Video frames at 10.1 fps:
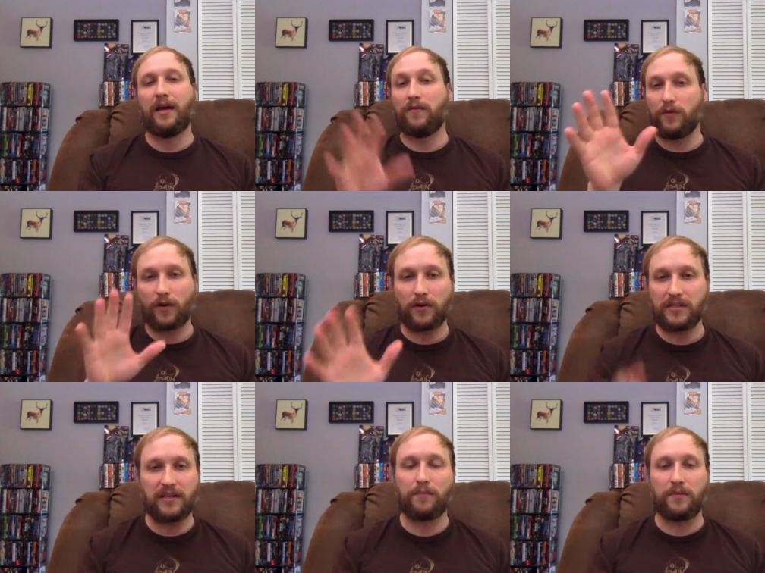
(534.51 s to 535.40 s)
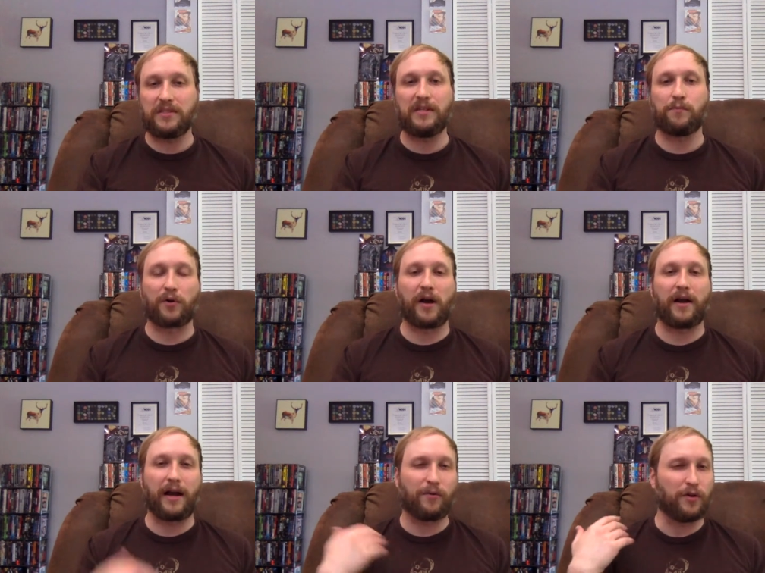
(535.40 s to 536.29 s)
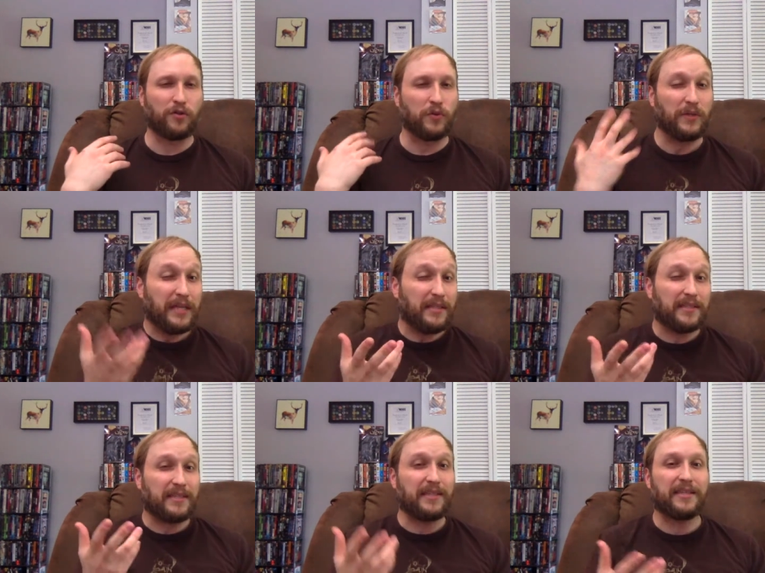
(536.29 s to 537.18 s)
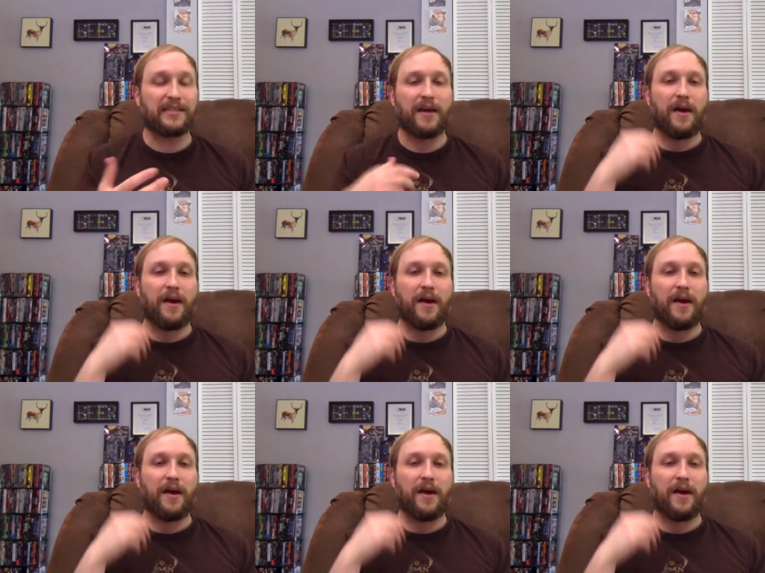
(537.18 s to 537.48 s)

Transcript: if you've already seen piranha i don't know that you need to see this